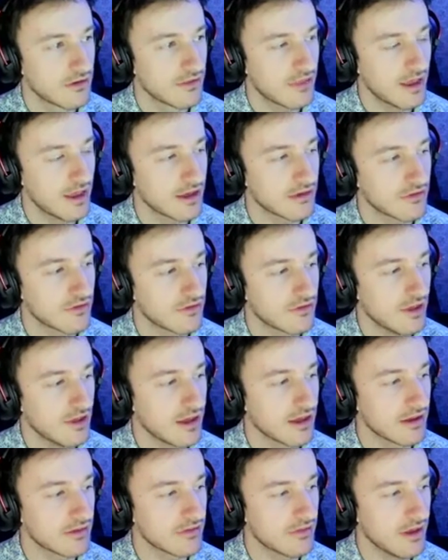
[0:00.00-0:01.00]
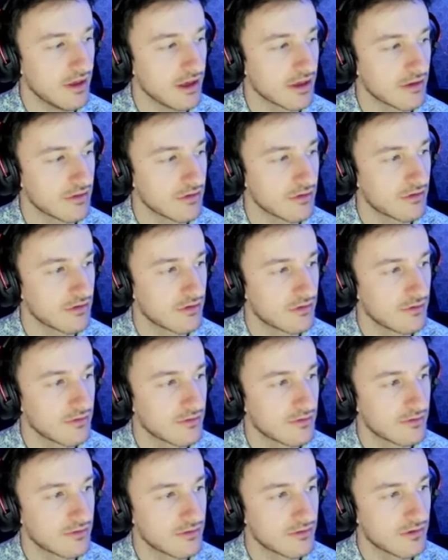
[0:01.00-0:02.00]
Thanks.
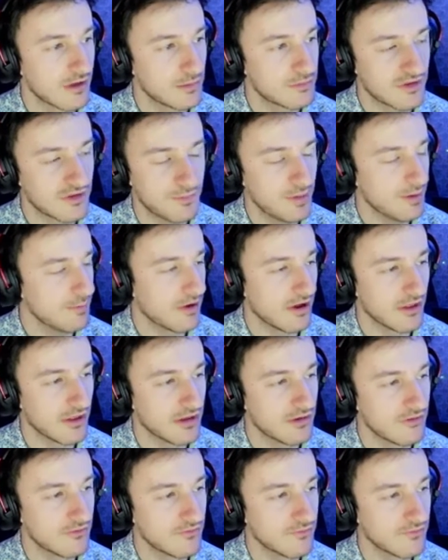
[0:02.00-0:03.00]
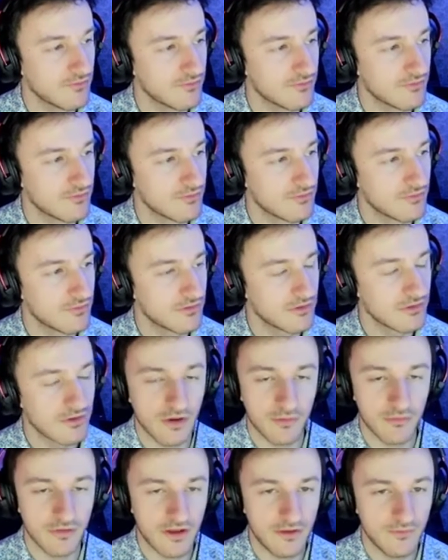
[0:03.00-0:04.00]
I'm just spitballing. You know what
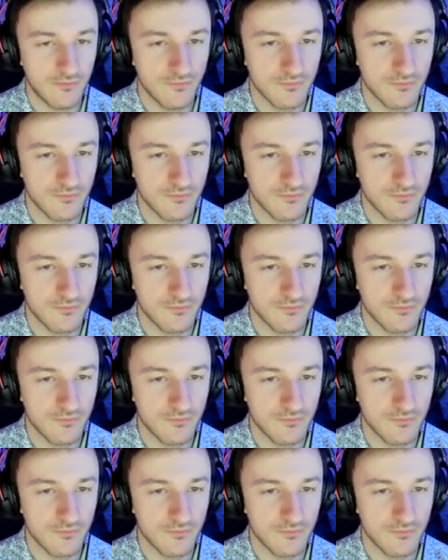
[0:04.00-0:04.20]
I'm saying?